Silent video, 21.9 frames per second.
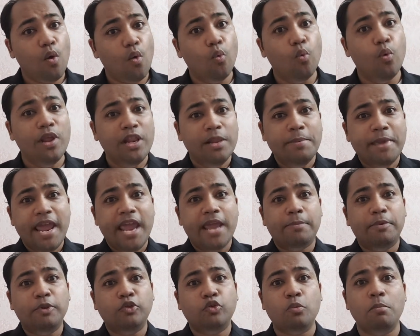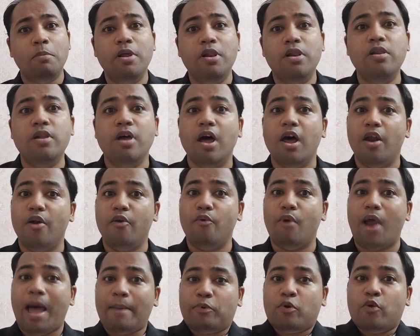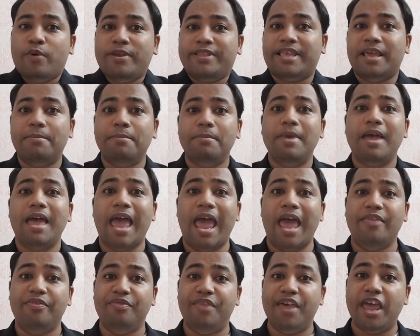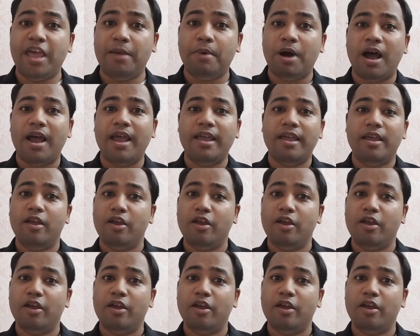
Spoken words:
we'll be able to build rapport with him and thereby